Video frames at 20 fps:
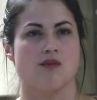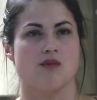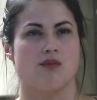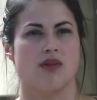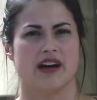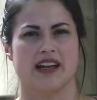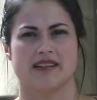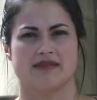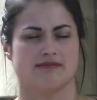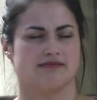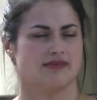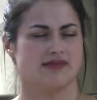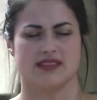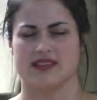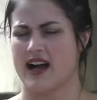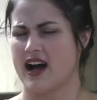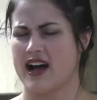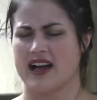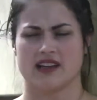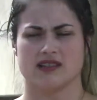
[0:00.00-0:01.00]
but
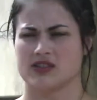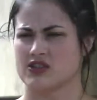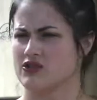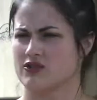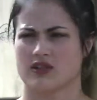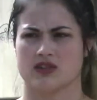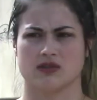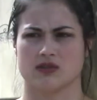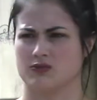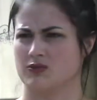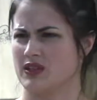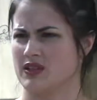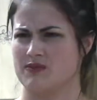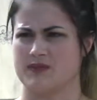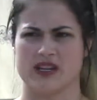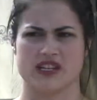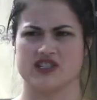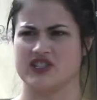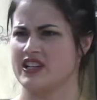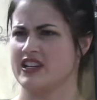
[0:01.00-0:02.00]
I struggled with
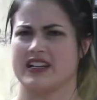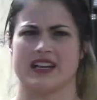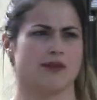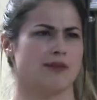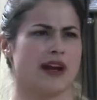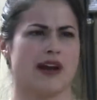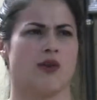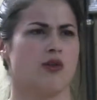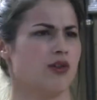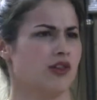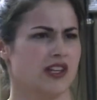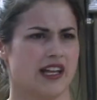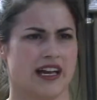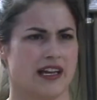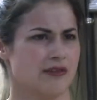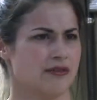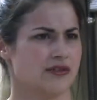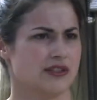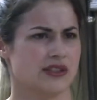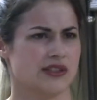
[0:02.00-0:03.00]
binge eating my whole
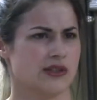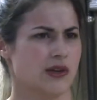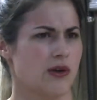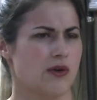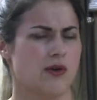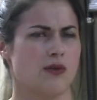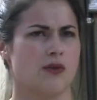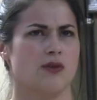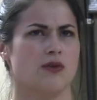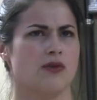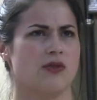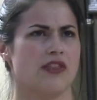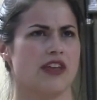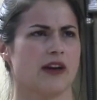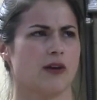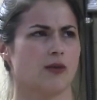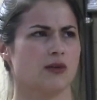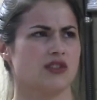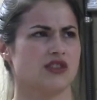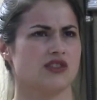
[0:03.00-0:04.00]
life. So
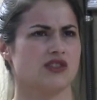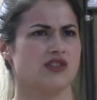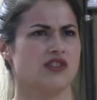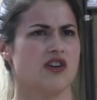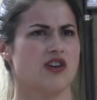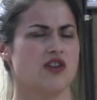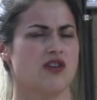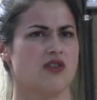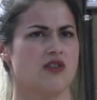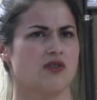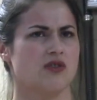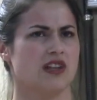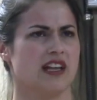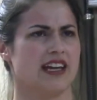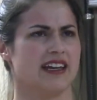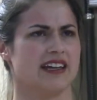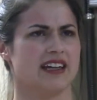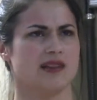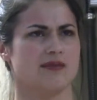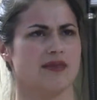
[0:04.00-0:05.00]
there was no,
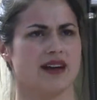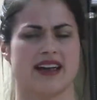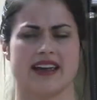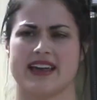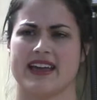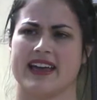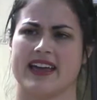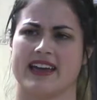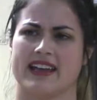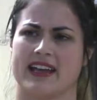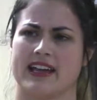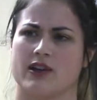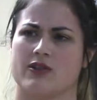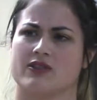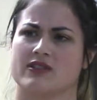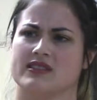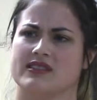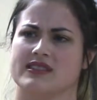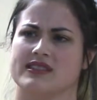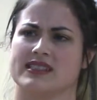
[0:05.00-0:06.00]
like, in my head, I
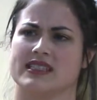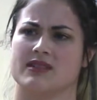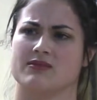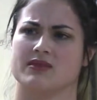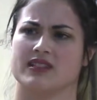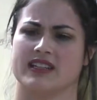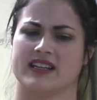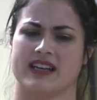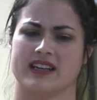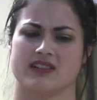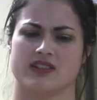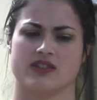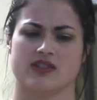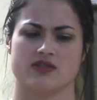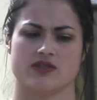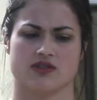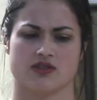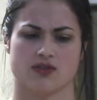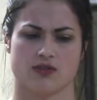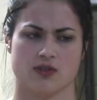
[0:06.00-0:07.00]
couldn't seem to get
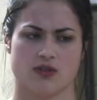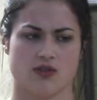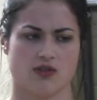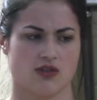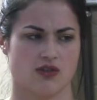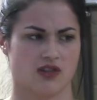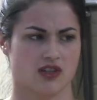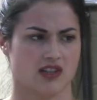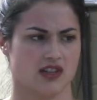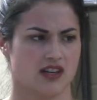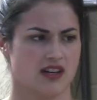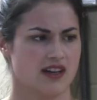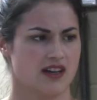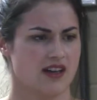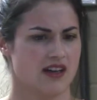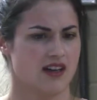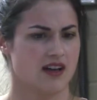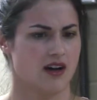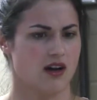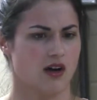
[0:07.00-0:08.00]
control
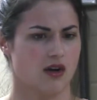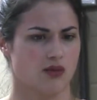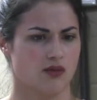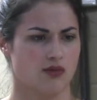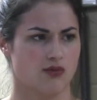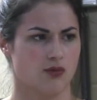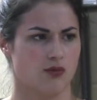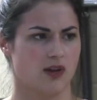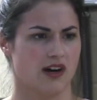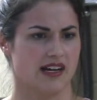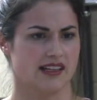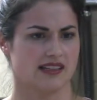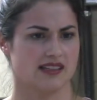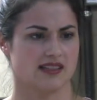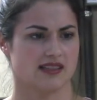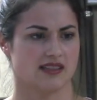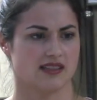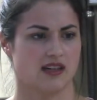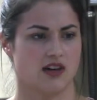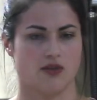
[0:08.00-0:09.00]
of
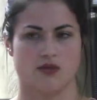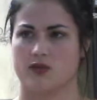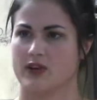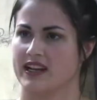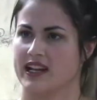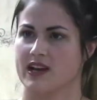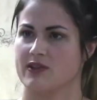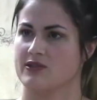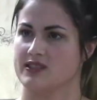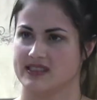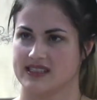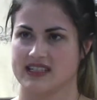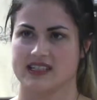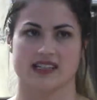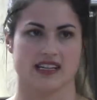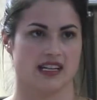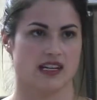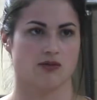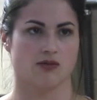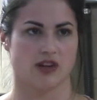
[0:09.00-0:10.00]
what I was
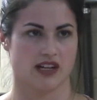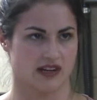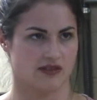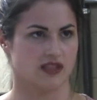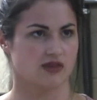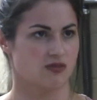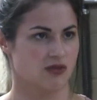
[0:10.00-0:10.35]
eating and what I was